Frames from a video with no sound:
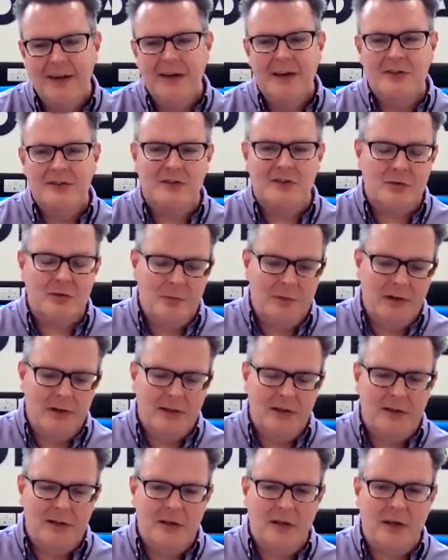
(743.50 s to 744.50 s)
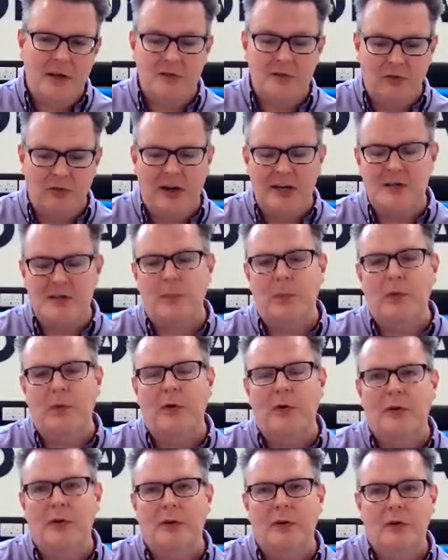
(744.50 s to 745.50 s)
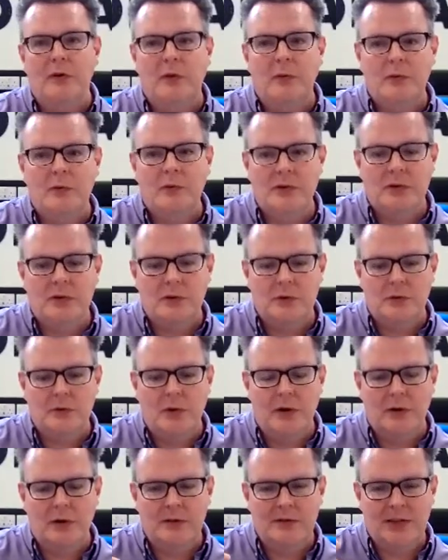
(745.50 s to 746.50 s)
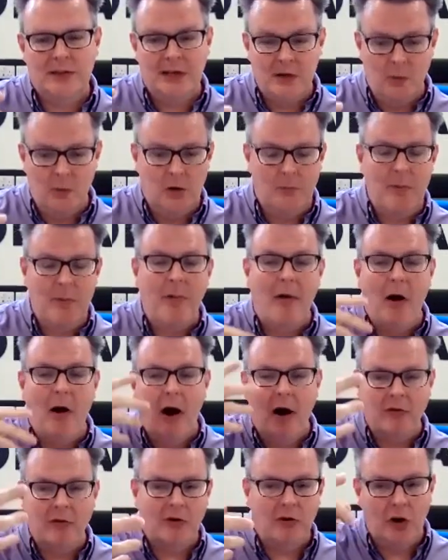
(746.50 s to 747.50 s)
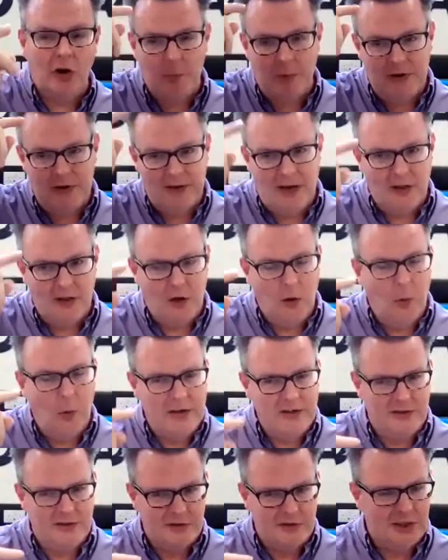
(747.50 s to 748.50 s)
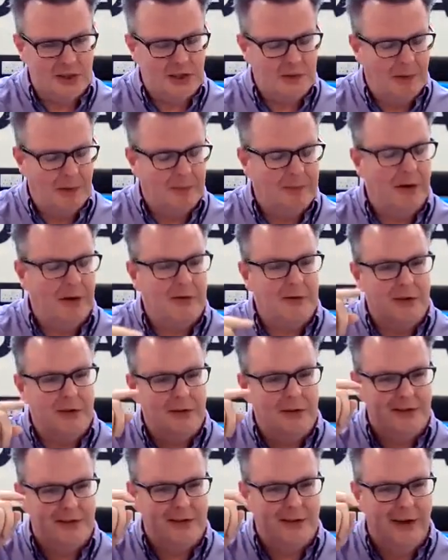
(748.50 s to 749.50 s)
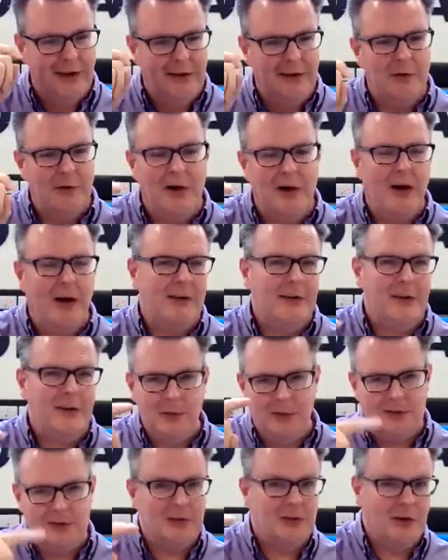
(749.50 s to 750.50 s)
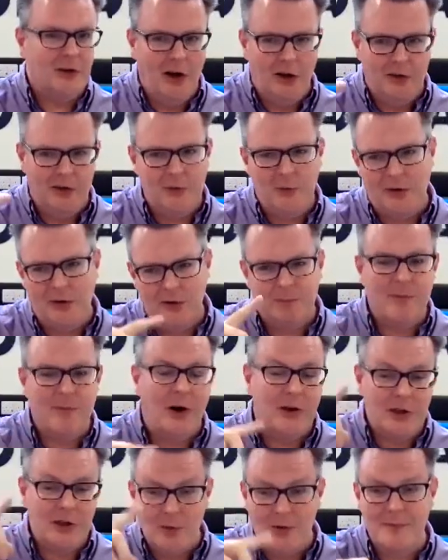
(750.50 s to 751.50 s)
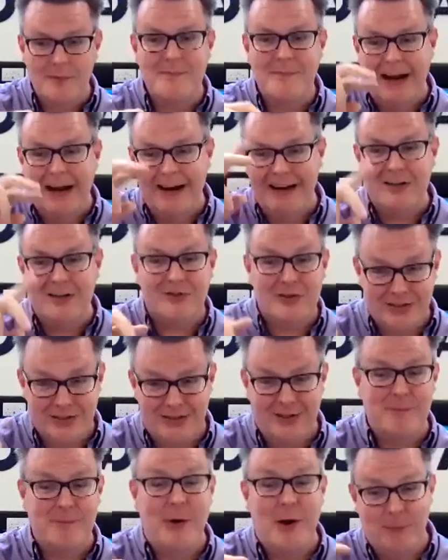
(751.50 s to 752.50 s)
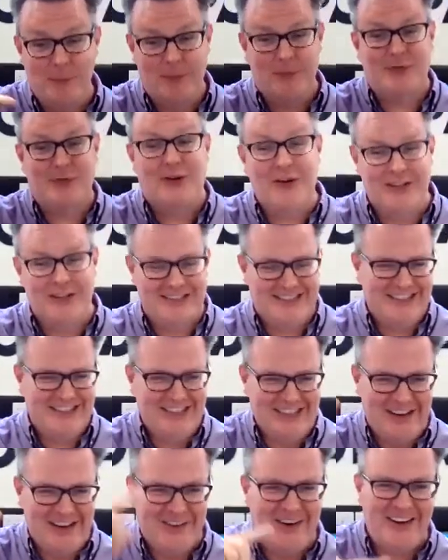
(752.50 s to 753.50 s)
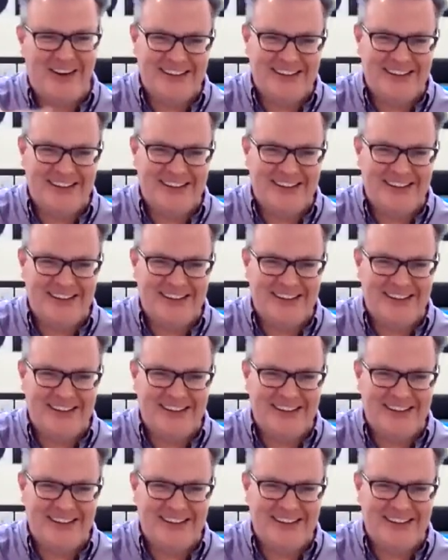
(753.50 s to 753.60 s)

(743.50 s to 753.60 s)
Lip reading: So somebody, you go to Facebook, you say you want to be part of a group, and you get the questions come up, don't you? That's like, oh, are you a man interested in purple shirts? Are